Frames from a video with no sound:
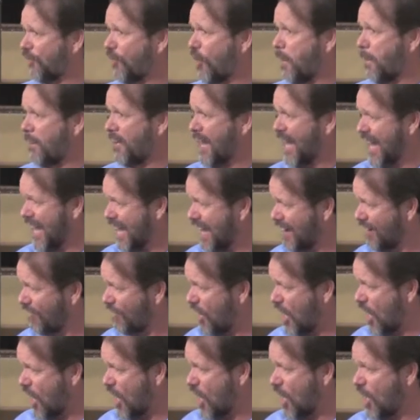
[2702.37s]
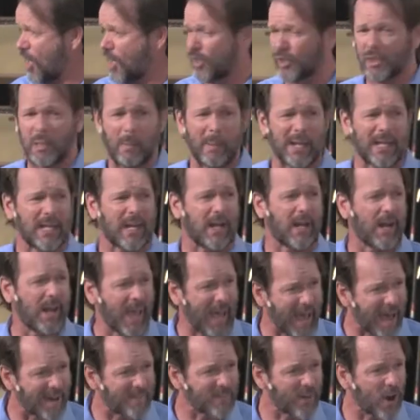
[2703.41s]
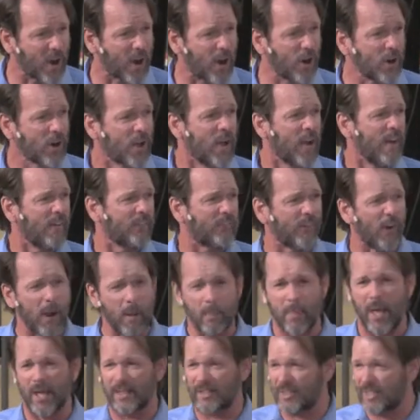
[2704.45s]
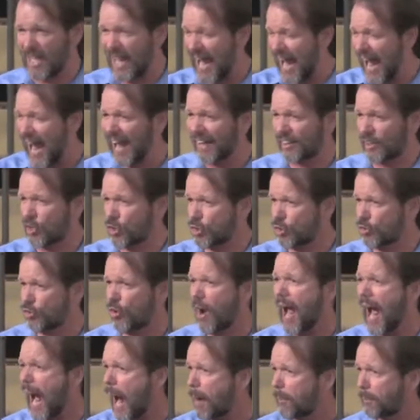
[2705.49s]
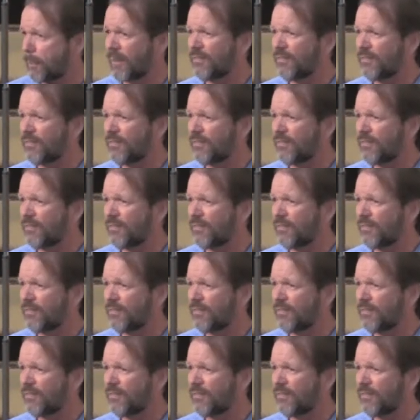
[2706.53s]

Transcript: from evil, to be delivered from the death trap